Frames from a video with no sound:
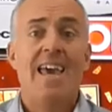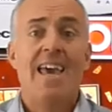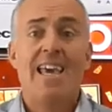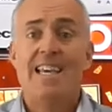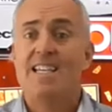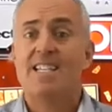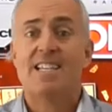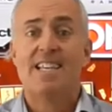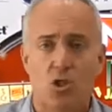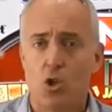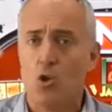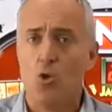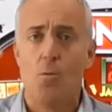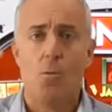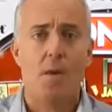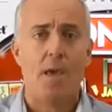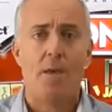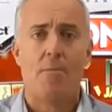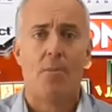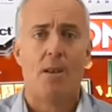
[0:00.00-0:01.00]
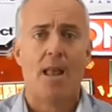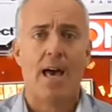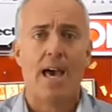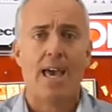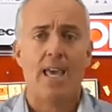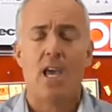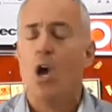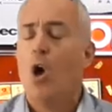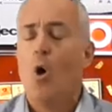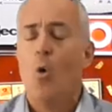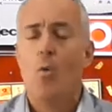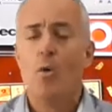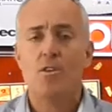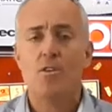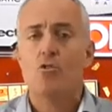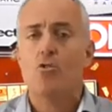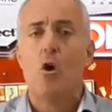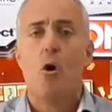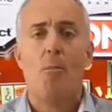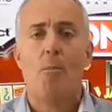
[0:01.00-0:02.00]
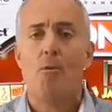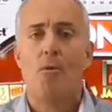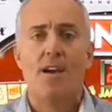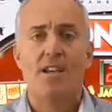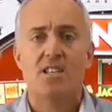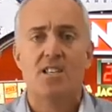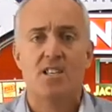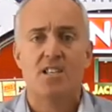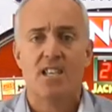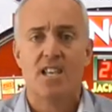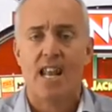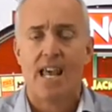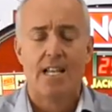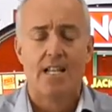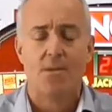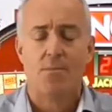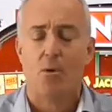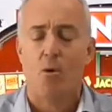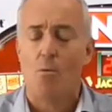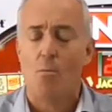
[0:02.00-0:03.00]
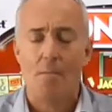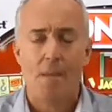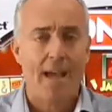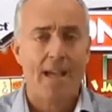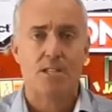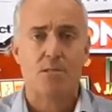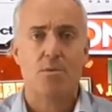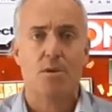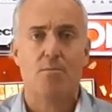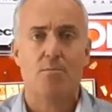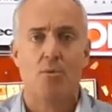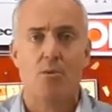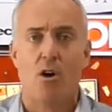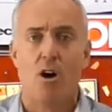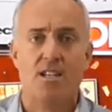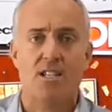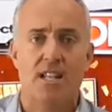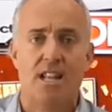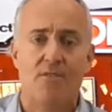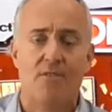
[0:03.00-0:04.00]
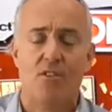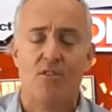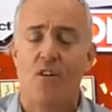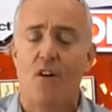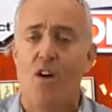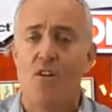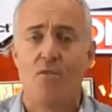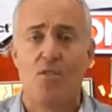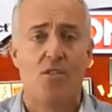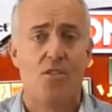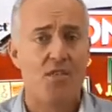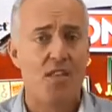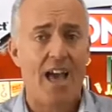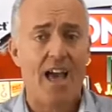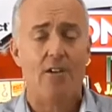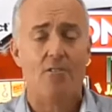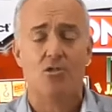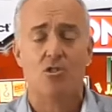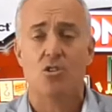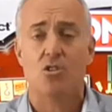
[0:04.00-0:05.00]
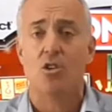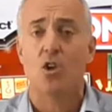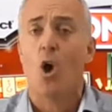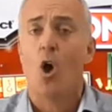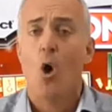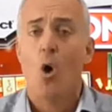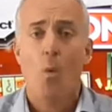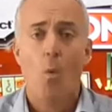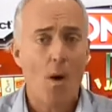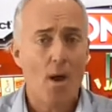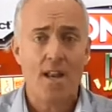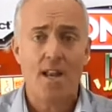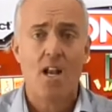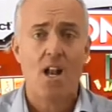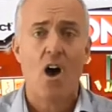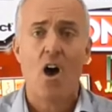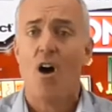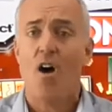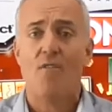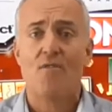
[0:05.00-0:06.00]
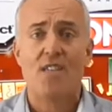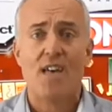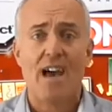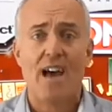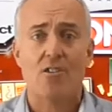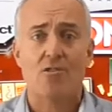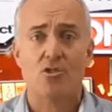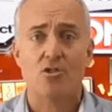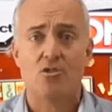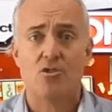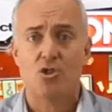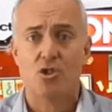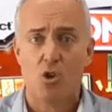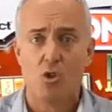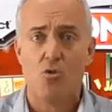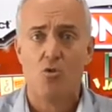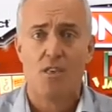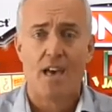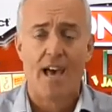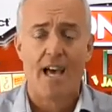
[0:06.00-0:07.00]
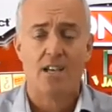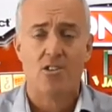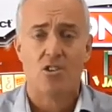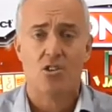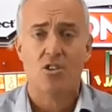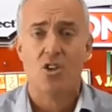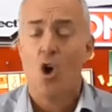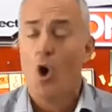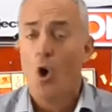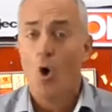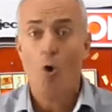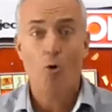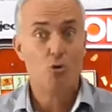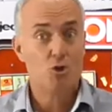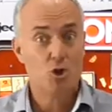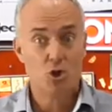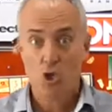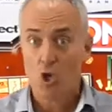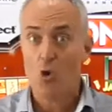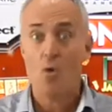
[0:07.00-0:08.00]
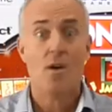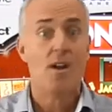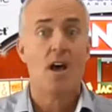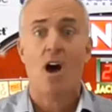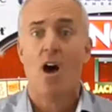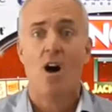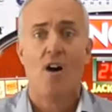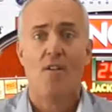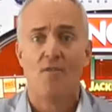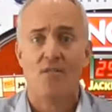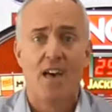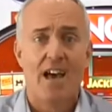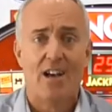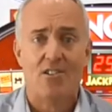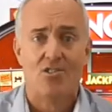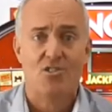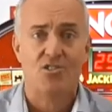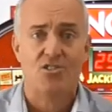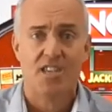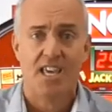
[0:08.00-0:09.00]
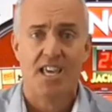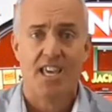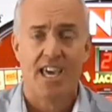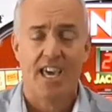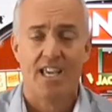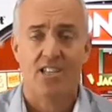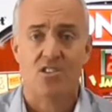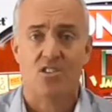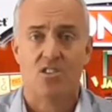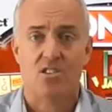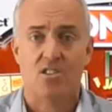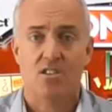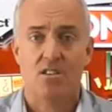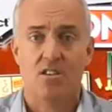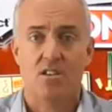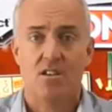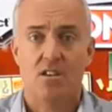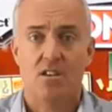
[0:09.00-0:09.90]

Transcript: It's 2p play with an operator selectable maximum prize level of either 1,000, 1,500, 2,000 or 2,500 tickets.